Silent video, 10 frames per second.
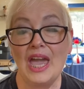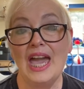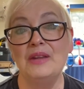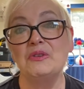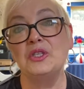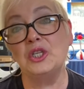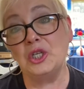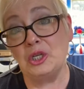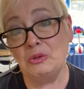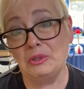And it was such
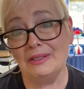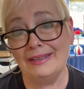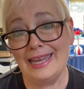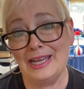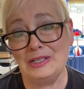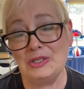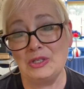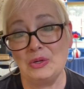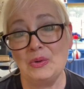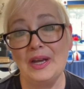a cute little candy
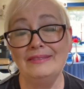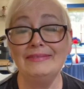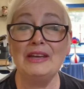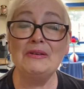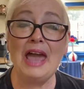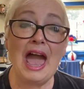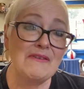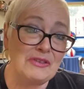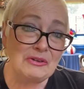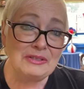store. And they don't
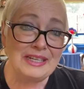have those